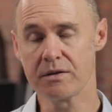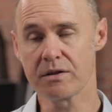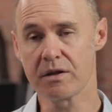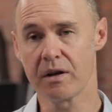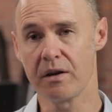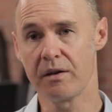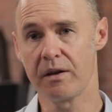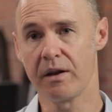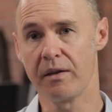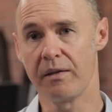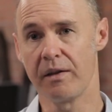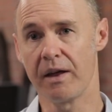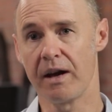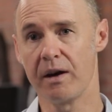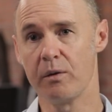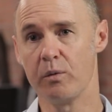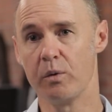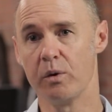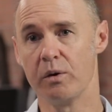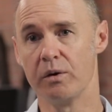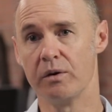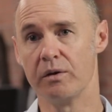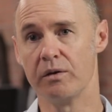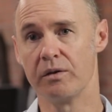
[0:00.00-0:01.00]
so that they
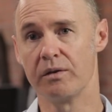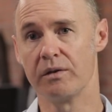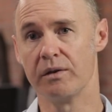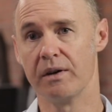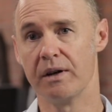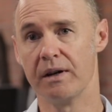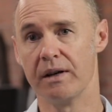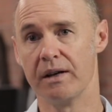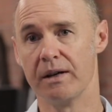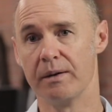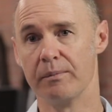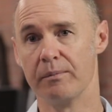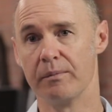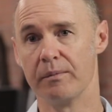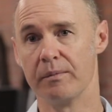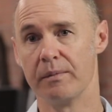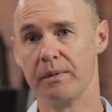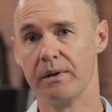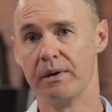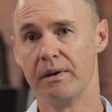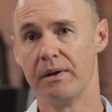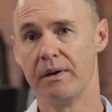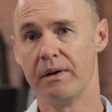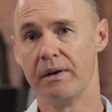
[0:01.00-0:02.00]
weren't
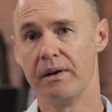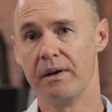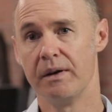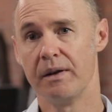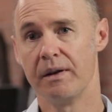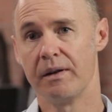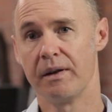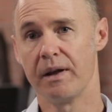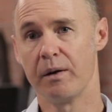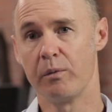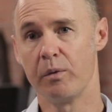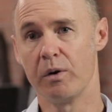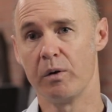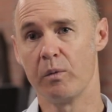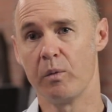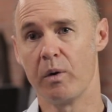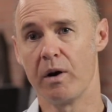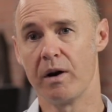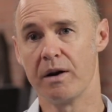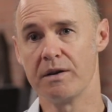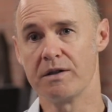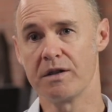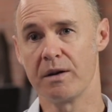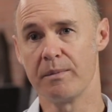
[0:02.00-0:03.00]

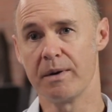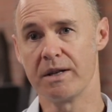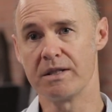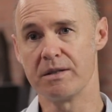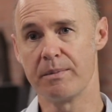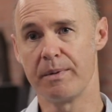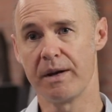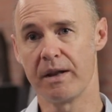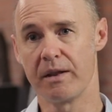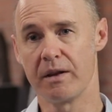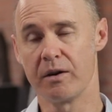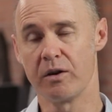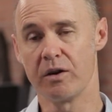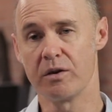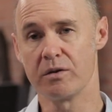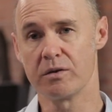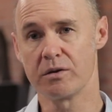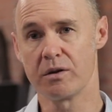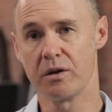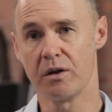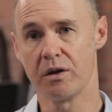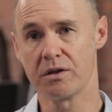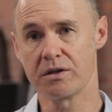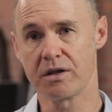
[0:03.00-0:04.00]
worried so much about the
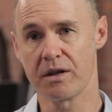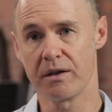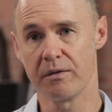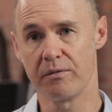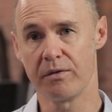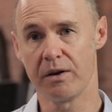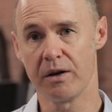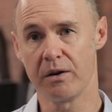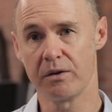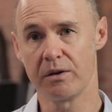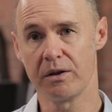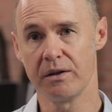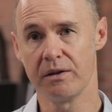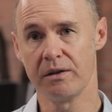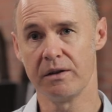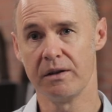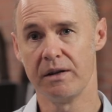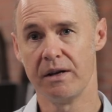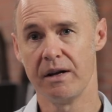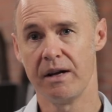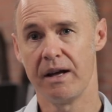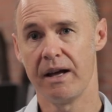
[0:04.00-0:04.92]
loss of the Falcon,